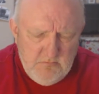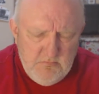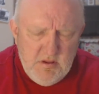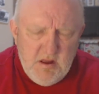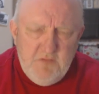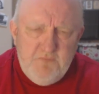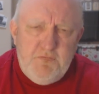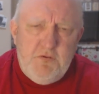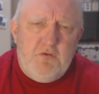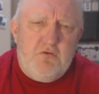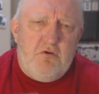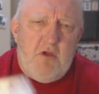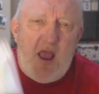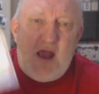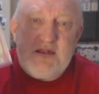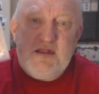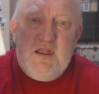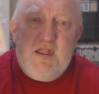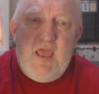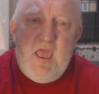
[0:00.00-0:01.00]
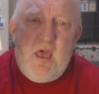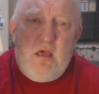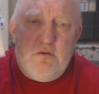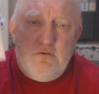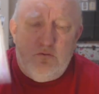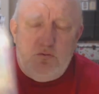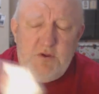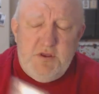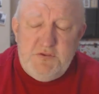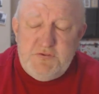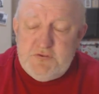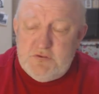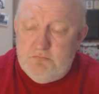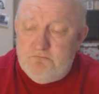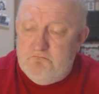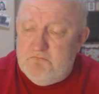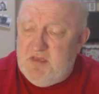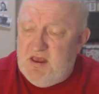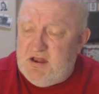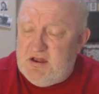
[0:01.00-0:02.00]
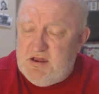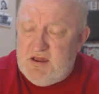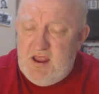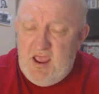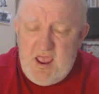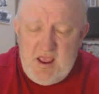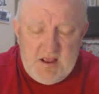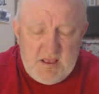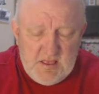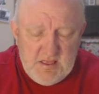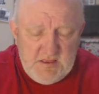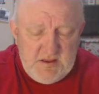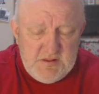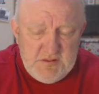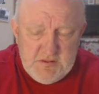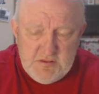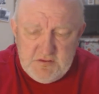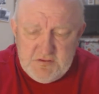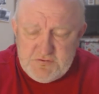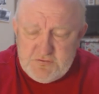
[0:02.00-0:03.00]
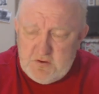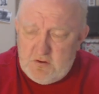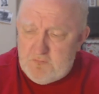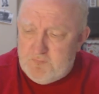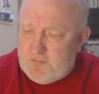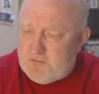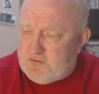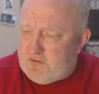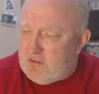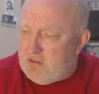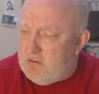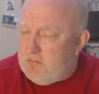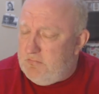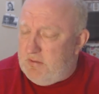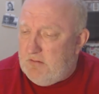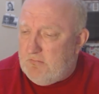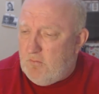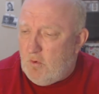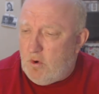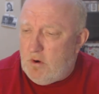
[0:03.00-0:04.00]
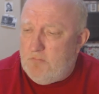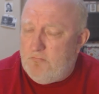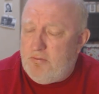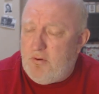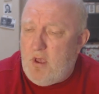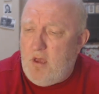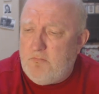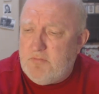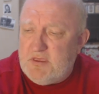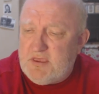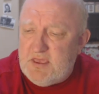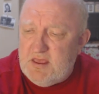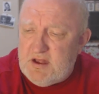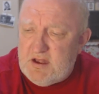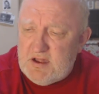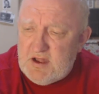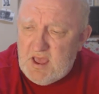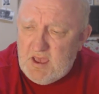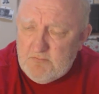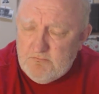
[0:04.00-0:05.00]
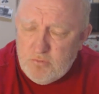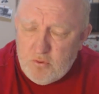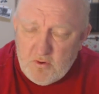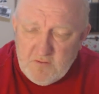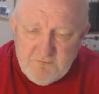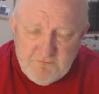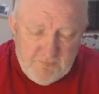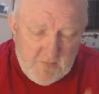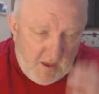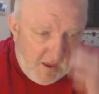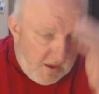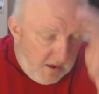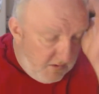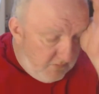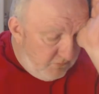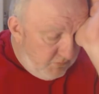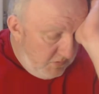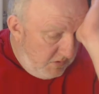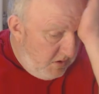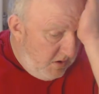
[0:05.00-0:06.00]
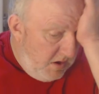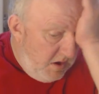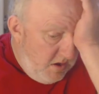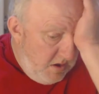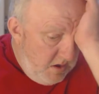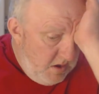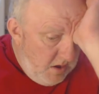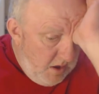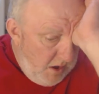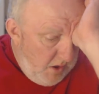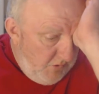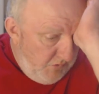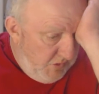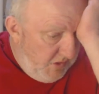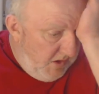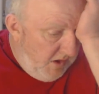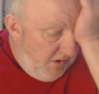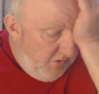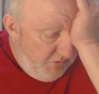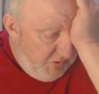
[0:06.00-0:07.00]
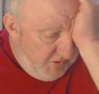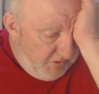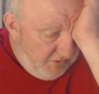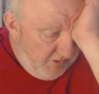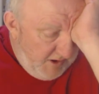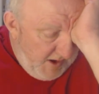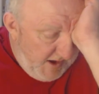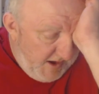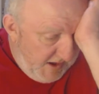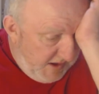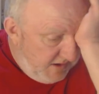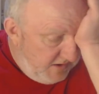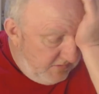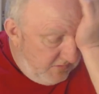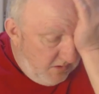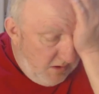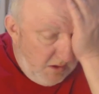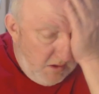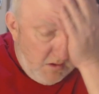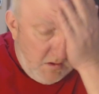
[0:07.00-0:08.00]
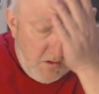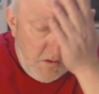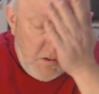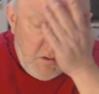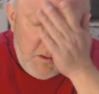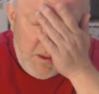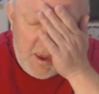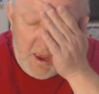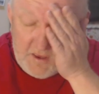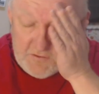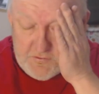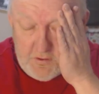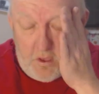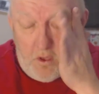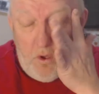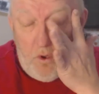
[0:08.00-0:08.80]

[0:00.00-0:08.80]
But if you cracked it out and resubmitted that and cleaned the surface a little bit more, it'd probably get a 9.5 on the grade as a